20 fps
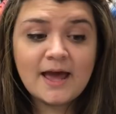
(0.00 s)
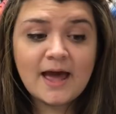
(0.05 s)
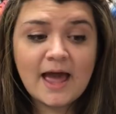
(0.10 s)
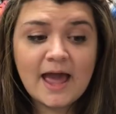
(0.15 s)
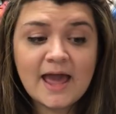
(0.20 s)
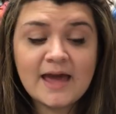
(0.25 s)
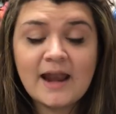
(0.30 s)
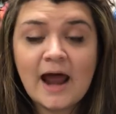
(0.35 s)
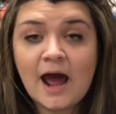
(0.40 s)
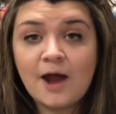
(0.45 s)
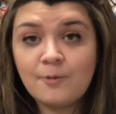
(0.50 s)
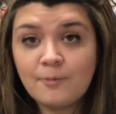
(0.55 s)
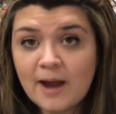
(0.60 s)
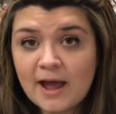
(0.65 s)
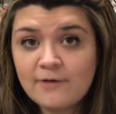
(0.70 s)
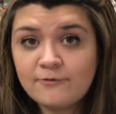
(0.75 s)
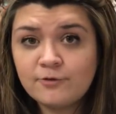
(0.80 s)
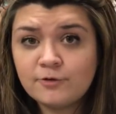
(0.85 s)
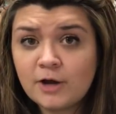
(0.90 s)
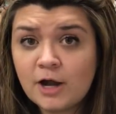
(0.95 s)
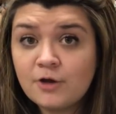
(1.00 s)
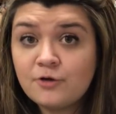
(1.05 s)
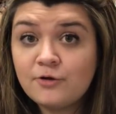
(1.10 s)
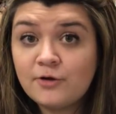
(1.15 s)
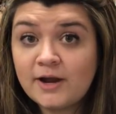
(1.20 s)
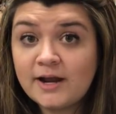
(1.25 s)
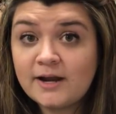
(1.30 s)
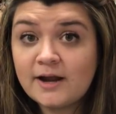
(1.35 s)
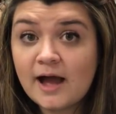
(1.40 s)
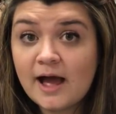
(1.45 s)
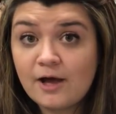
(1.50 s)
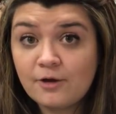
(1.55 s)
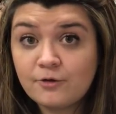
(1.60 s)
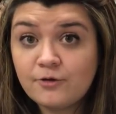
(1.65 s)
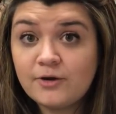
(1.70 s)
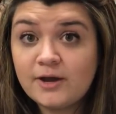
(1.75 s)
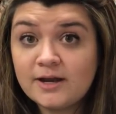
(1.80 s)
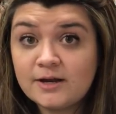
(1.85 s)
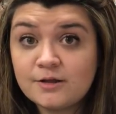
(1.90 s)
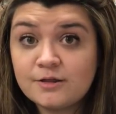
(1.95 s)
And on Ravelry, I'll
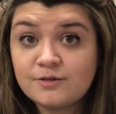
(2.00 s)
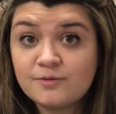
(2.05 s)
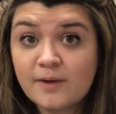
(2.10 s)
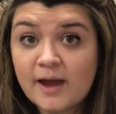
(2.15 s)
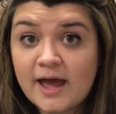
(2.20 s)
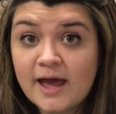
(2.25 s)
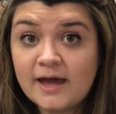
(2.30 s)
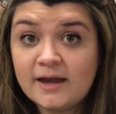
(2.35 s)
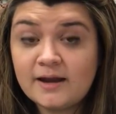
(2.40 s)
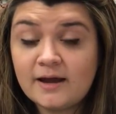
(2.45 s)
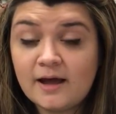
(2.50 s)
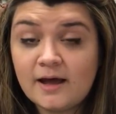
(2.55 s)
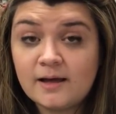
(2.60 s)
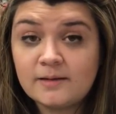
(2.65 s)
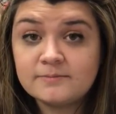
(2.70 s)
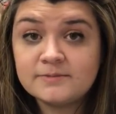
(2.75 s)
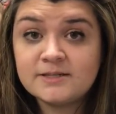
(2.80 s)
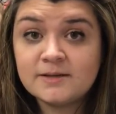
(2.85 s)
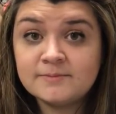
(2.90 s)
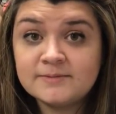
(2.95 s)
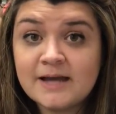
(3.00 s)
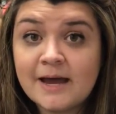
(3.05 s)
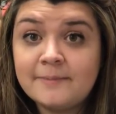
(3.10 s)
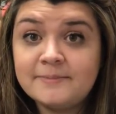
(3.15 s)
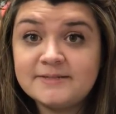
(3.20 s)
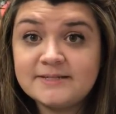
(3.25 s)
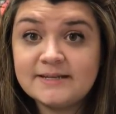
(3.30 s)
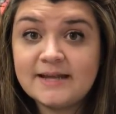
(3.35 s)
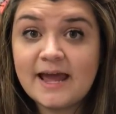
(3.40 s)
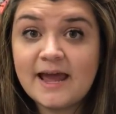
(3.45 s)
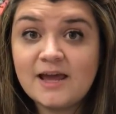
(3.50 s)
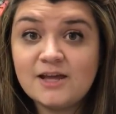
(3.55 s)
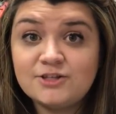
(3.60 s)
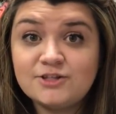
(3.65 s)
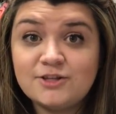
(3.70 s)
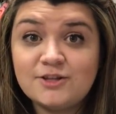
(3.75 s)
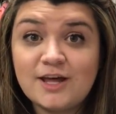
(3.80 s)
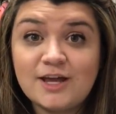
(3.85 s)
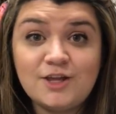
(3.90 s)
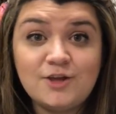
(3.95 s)
create a thread sometime today
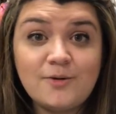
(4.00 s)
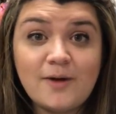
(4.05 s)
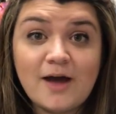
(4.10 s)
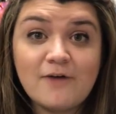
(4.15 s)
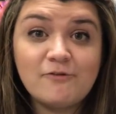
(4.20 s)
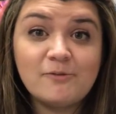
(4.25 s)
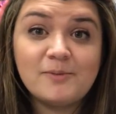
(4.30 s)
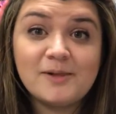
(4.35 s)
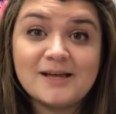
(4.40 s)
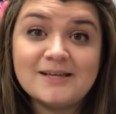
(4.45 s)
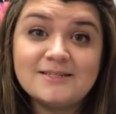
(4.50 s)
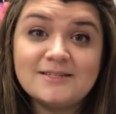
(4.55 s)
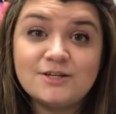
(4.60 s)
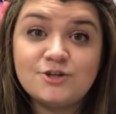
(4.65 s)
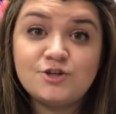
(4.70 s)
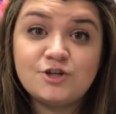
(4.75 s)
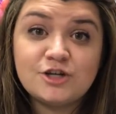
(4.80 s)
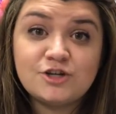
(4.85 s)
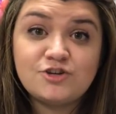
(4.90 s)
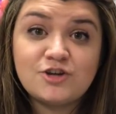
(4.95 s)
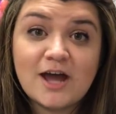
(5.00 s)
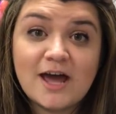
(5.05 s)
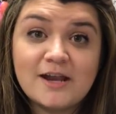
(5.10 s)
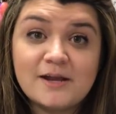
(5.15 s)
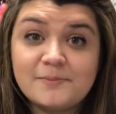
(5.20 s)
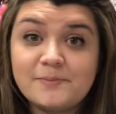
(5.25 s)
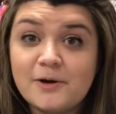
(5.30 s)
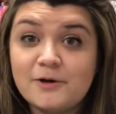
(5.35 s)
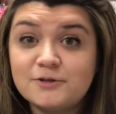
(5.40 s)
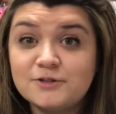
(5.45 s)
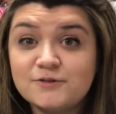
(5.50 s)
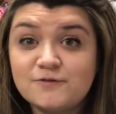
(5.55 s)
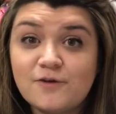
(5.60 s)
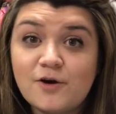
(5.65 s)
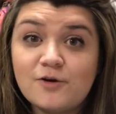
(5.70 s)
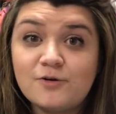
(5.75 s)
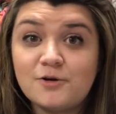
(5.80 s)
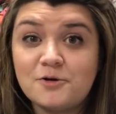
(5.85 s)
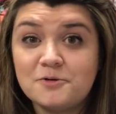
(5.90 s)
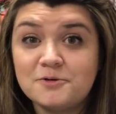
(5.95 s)
so that you have a place to chit-chat and post
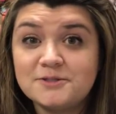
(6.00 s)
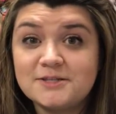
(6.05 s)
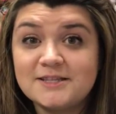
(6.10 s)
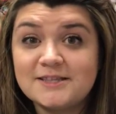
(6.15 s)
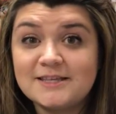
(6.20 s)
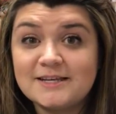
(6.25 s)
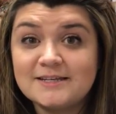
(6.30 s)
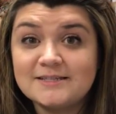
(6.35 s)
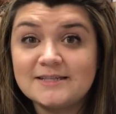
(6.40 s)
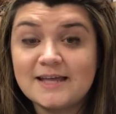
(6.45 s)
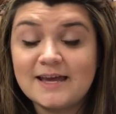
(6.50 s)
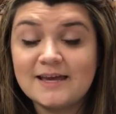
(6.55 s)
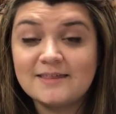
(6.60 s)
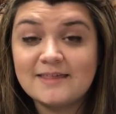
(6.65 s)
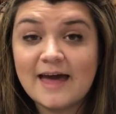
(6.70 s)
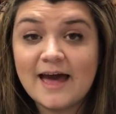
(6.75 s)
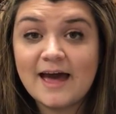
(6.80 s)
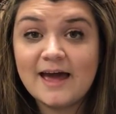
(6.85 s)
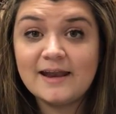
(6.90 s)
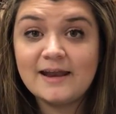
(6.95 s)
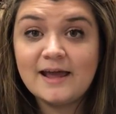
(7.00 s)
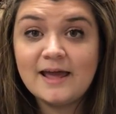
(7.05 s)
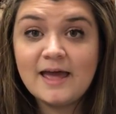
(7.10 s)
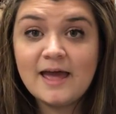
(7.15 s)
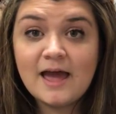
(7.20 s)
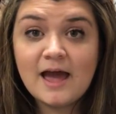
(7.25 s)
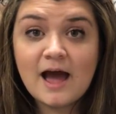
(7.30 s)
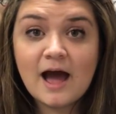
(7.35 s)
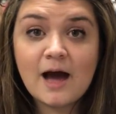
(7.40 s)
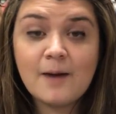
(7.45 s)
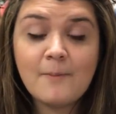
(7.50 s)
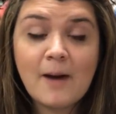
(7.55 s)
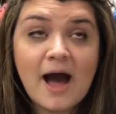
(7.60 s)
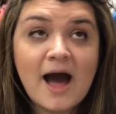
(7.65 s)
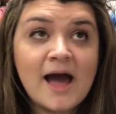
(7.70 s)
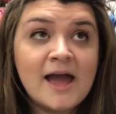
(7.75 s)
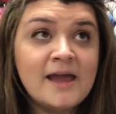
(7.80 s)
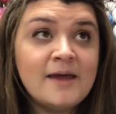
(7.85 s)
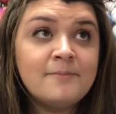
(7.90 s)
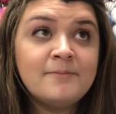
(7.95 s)
photos and things like that.
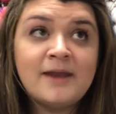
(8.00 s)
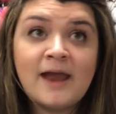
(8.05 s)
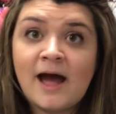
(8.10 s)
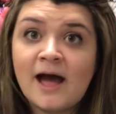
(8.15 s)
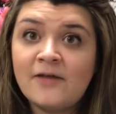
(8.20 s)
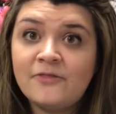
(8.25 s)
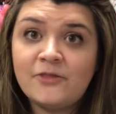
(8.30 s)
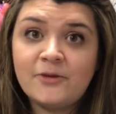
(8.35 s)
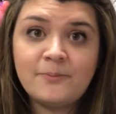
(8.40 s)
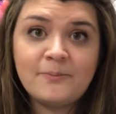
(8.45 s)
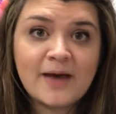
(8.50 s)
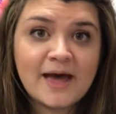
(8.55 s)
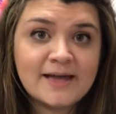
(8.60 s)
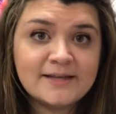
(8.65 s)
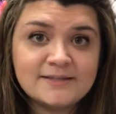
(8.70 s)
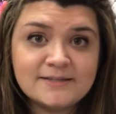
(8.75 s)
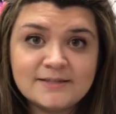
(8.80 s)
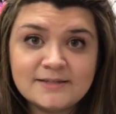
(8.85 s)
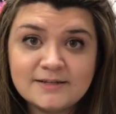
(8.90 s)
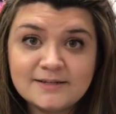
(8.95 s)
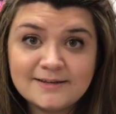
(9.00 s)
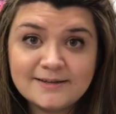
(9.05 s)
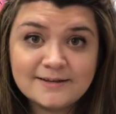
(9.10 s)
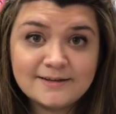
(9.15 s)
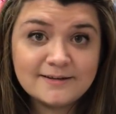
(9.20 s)
I am not the best